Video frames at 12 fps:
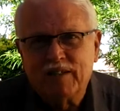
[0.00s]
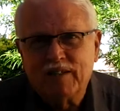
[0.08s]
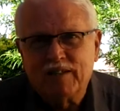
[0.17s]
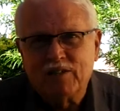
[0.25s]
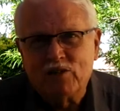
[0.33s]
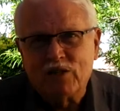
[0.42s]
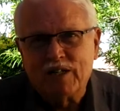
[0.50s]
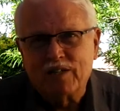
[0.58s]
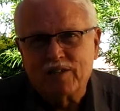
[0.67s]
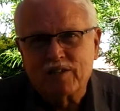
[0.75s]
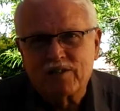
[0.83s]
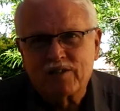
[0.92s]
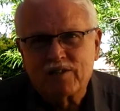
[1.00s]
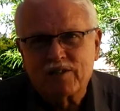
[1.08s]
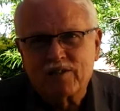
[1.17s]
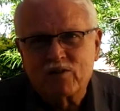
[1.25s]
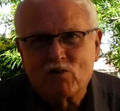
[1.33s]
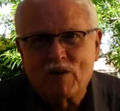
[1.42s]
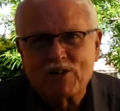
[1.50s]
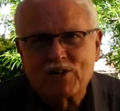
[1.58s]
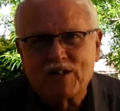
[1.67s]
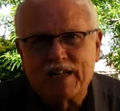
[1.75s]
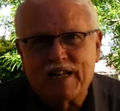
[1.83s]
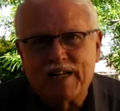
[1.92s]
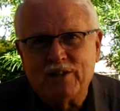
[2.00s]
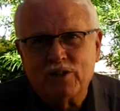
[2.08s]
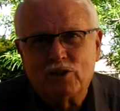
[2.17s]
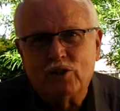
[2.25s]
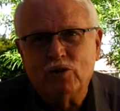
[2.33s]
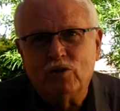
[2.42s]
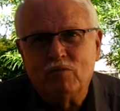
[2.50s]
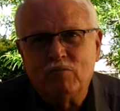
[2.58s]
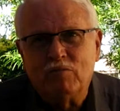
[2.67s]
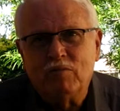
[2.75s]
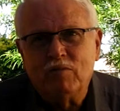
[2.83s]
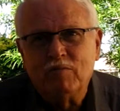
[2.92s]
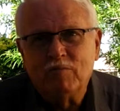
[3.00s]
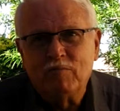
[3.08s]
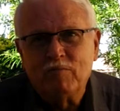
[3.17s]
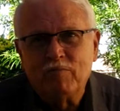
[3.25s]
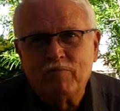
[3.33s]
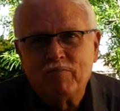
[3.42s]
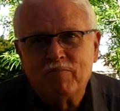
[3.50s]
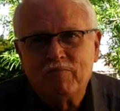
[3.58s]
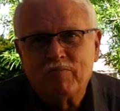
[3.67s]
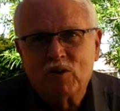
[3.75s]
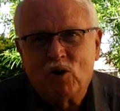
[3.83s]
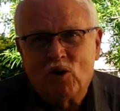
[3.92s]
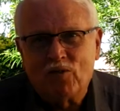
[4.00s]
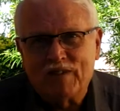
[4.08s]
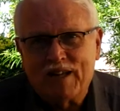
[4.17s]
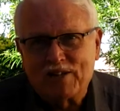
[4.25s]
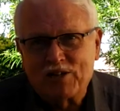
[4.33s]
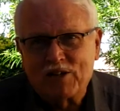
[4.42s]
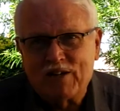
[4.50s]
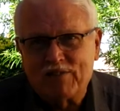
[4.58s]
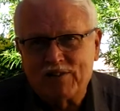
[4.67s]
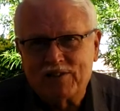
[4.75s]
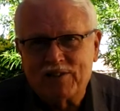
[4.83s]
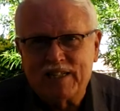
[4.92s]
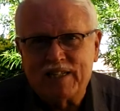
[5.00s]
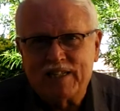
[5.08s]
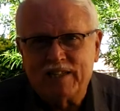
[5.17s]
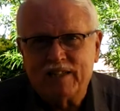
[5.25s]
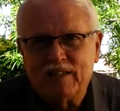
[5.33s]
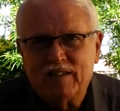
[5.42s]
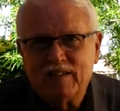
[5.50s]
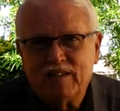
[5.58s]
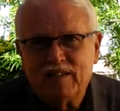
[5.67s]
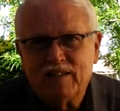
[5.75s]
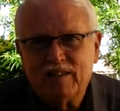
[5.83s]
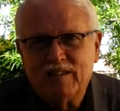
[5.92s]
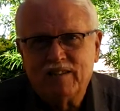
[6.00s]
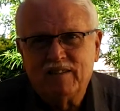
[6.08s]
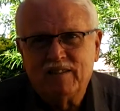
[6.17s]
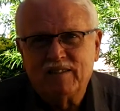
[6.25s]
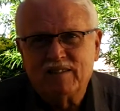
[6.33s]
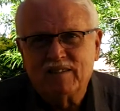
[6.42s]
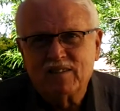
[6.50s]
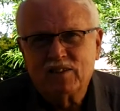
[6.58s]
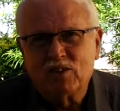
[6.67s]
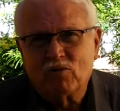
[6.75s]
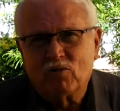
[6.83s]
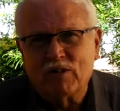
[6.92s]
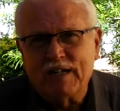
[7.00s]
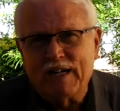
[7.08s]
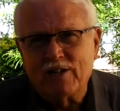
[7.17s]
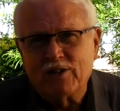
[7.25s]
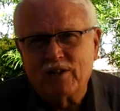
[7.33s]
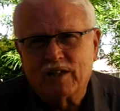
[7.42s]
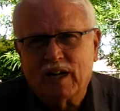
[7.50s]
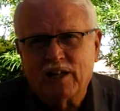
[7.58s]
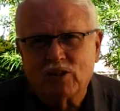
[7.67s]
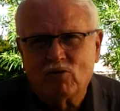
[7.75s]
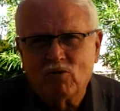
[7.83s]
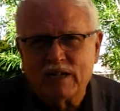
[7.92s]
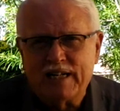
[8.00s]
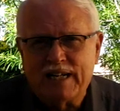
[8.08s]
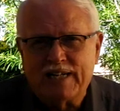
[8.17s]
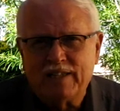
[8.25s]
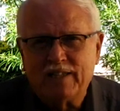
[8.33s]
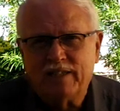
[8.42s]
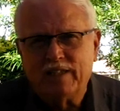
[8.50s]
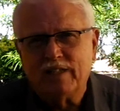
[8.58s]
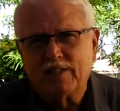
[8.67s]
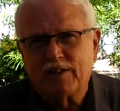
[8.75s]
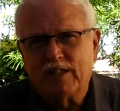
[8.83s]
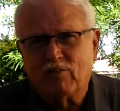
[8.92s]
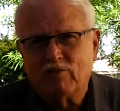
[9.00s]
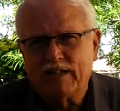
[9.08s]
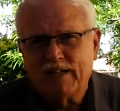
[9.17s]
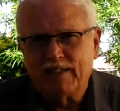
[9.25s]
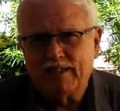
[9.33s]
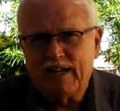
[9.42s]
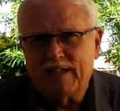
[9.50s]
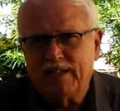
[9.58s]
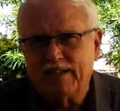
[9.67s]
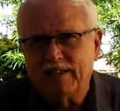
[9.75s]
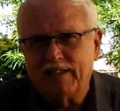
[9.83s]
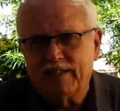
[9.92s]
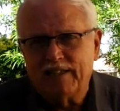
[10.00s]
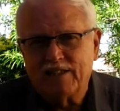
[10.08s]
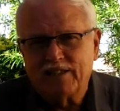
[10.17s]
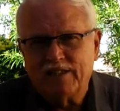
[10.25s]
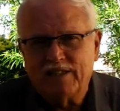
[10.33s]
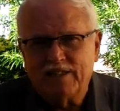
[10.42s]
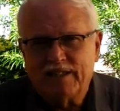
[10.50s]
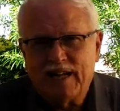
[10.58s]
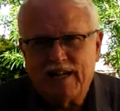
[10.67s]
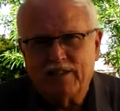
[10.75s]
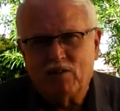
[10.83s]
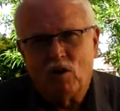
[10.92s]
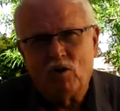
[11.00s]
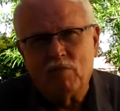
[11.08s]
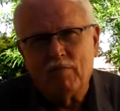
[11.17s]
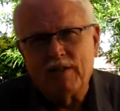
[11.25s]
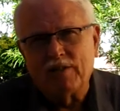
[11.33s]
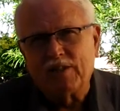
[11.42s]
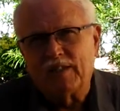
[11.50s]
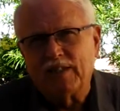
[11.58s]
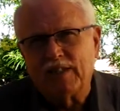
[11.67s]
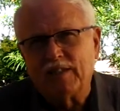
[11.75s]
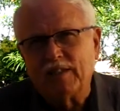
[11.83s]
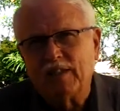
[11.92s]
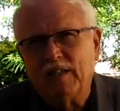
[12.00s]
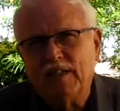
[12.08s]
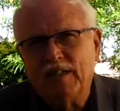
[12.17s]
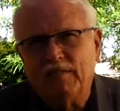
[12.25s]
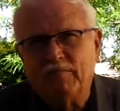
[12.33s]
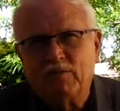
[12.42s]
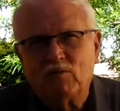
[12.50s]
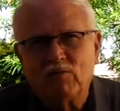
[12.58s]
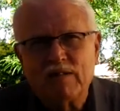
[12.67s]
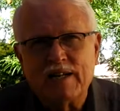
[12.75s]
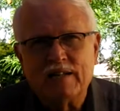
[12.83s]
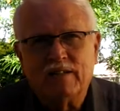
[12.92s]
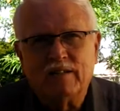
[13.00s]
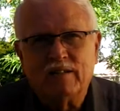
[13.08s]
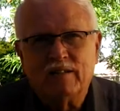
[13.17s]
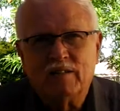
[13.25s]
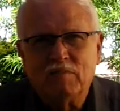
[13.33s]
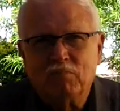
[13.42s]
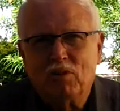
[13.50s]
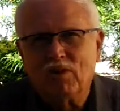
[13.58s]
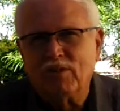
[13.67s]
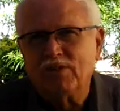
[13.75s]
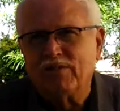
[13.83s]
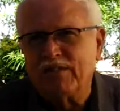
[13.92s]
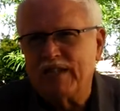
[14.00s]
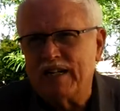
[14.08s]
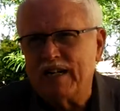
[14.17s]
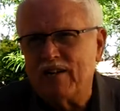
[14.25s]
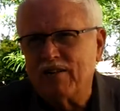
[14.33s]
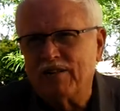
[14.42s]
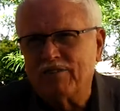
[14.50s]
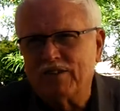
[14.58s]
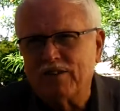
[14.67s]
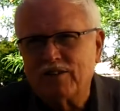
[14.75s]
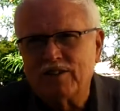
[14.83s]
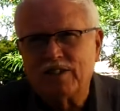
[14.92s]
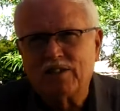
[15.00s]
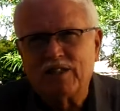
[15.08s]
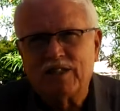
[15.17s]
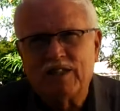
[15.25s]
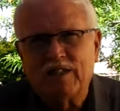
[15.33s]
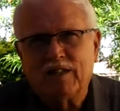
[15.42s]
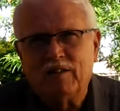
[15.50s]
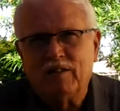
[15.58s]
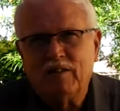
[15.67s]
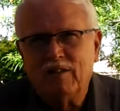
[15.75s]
than Jesus resting in the tomb on that seventh day. So creation, God created this, he created that, he did this, he did that, he, all amazing things. He created the birds of the air and the fish in the sea and the